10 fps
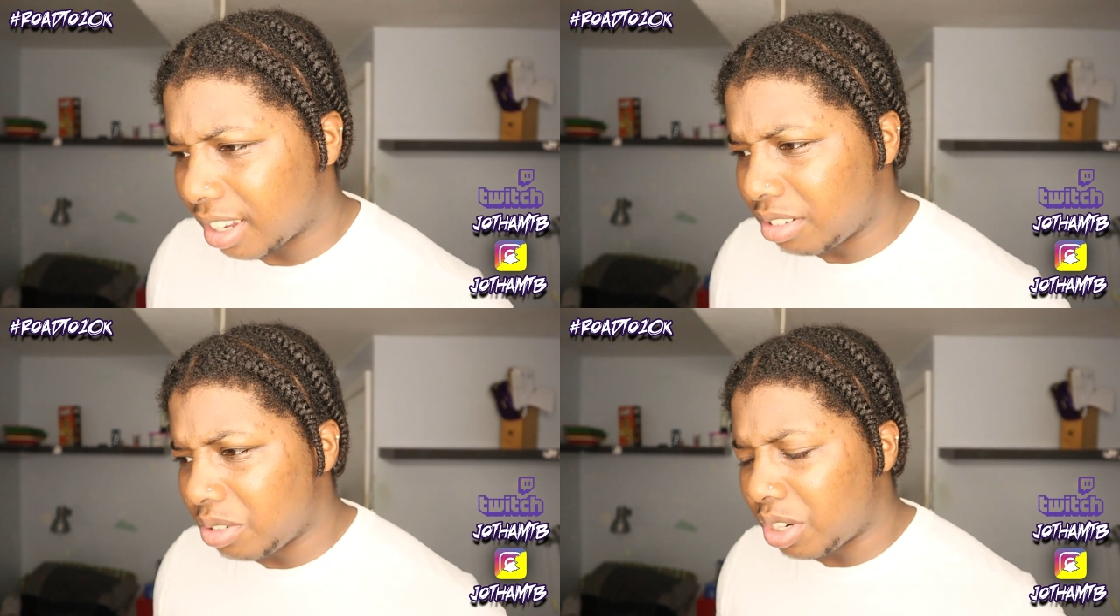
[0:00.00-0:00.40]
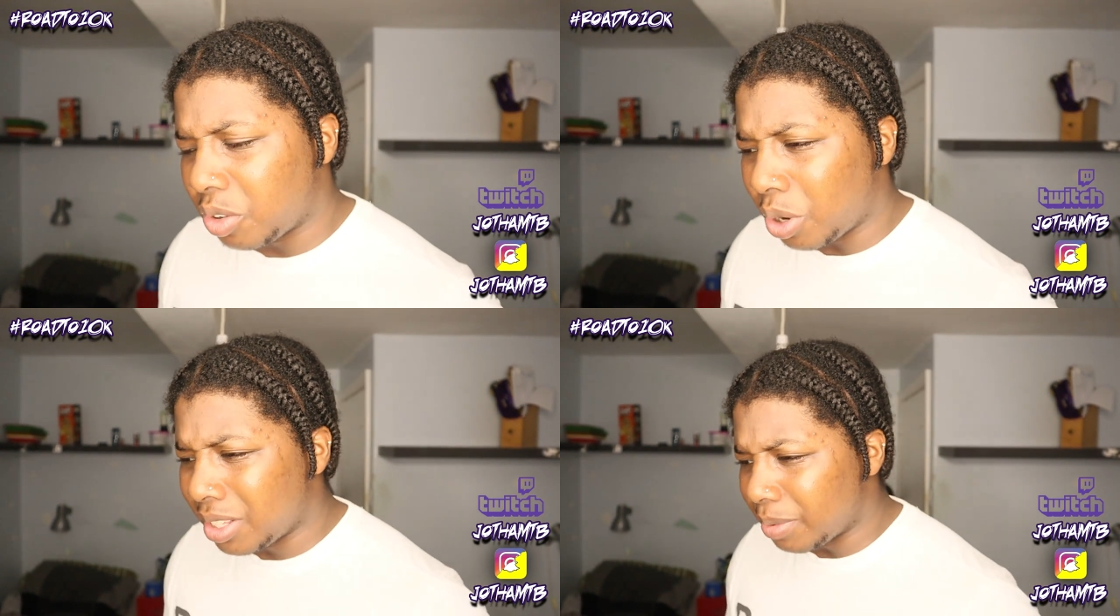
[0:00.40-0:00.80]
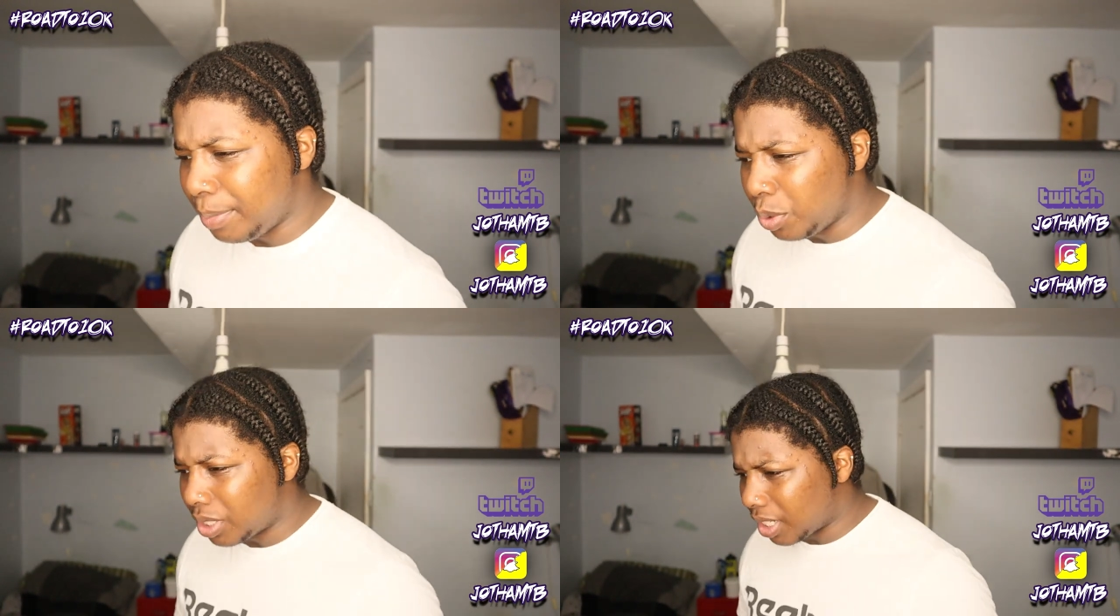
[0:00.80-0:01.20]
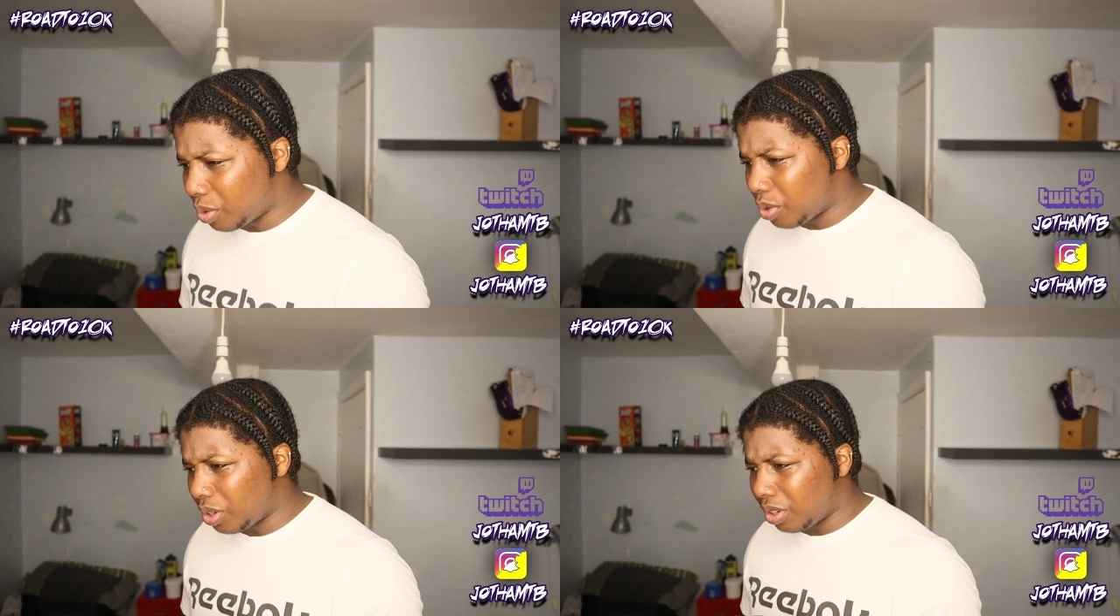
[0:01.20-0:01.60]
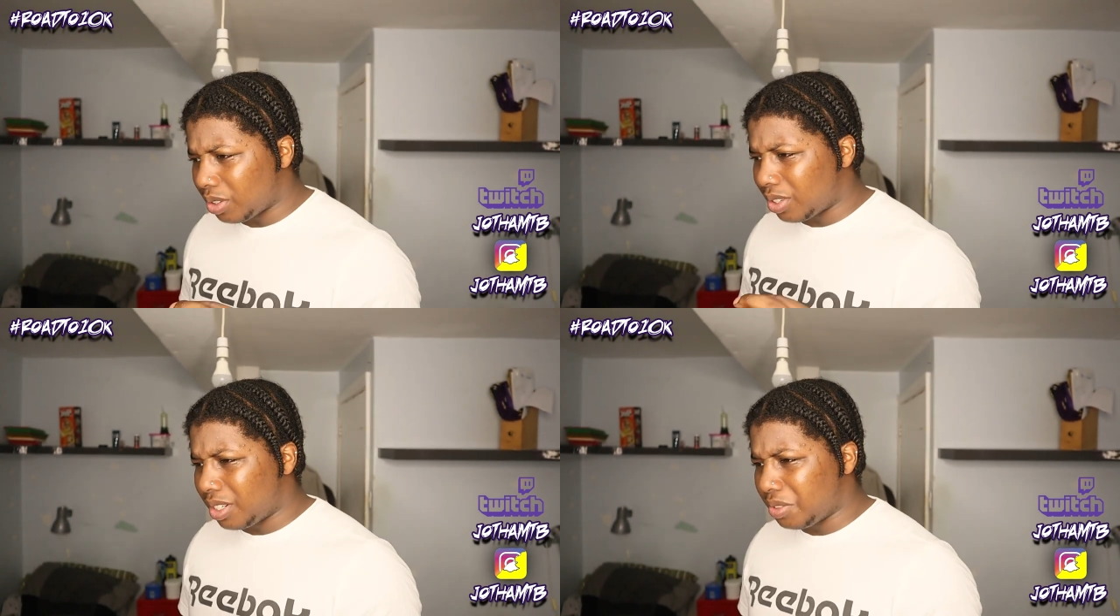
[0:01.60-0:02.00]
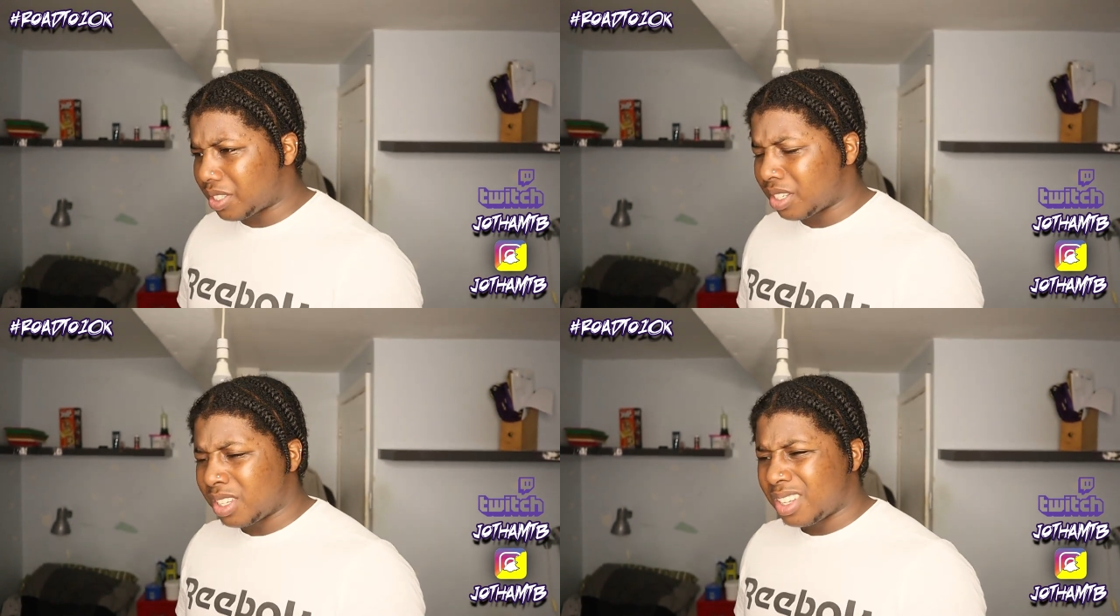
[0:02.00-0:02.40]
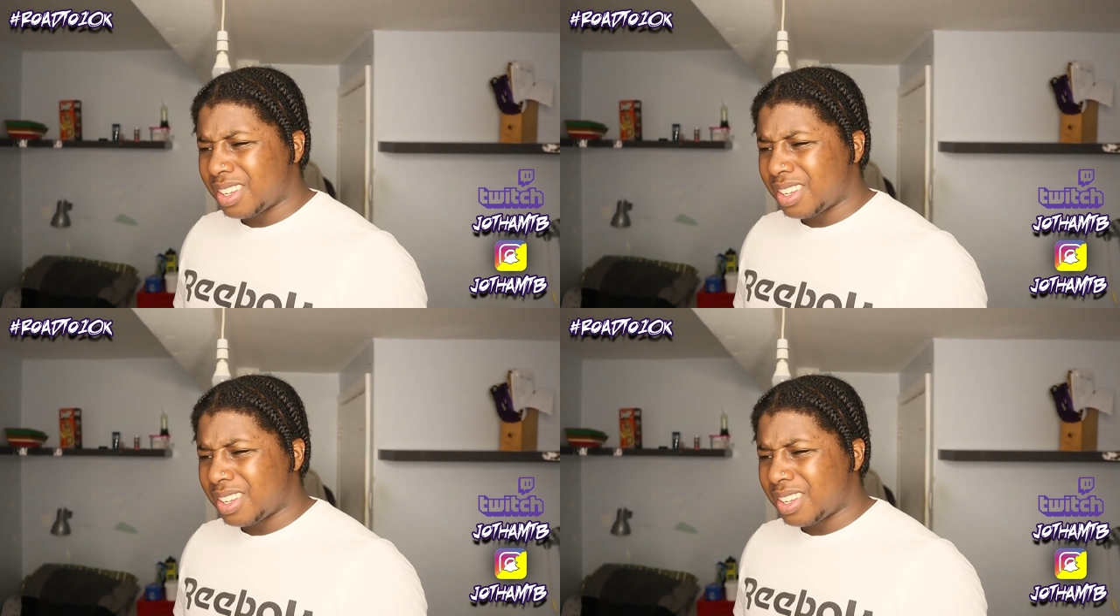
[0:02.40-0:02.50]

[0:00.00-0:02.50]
I don't not in the music or the lyrics.